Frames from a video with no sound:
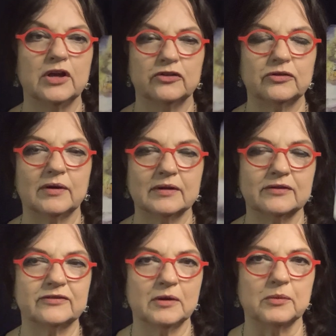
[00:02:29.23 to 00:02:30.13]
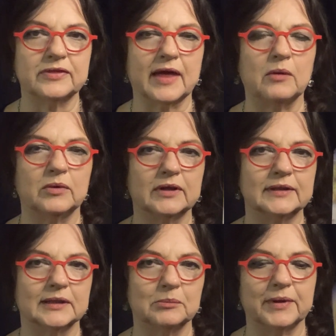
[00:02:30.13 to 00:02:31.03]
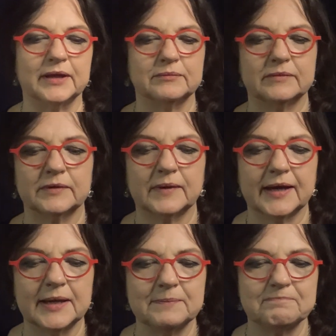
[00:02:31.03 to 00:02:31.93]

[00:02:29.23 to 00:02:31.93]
So I'm going to sit with that one a little bit, okay?